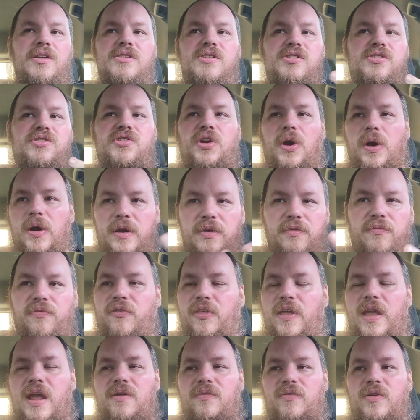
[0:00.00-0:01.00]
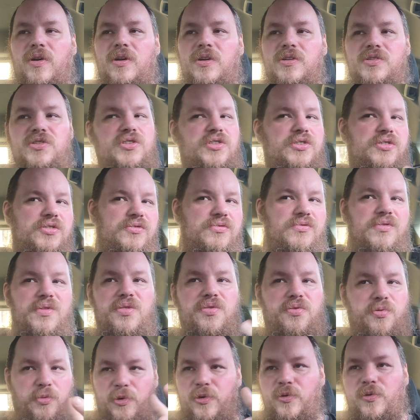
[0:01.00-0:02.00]
certain flavors
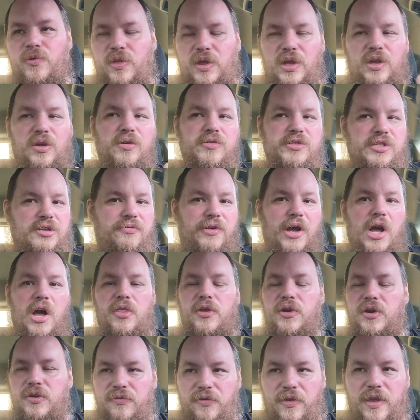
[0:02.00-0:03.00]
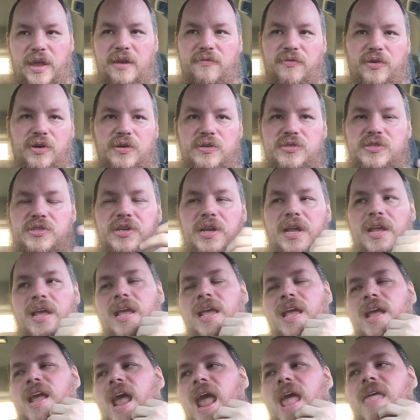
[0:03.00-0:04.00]
through the use of other flavors,
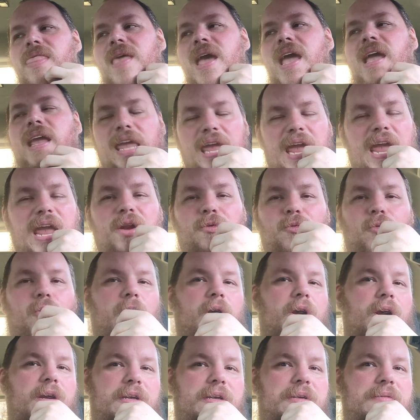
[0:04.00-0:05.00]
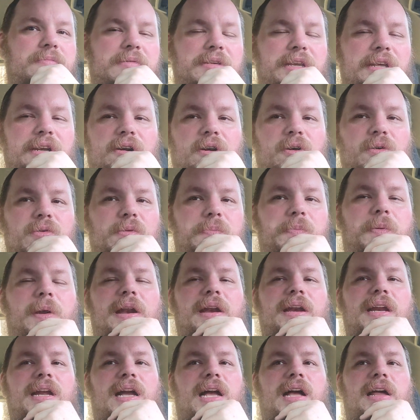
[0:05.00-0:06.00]
and that can work, you know,
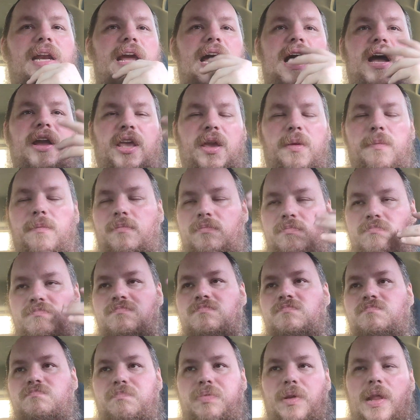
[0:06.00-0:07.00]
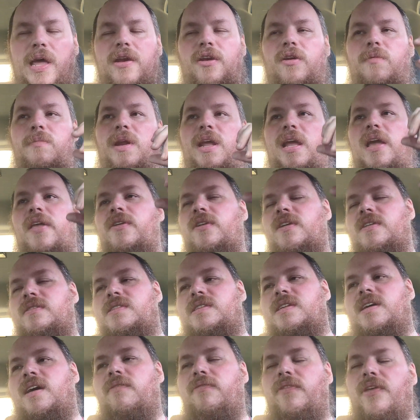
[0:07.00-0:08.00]
depending on how you blend them together and
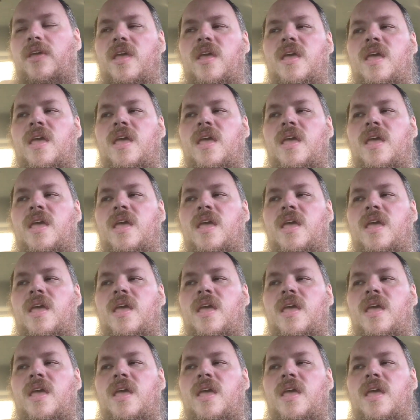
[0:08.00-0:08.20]
stuff.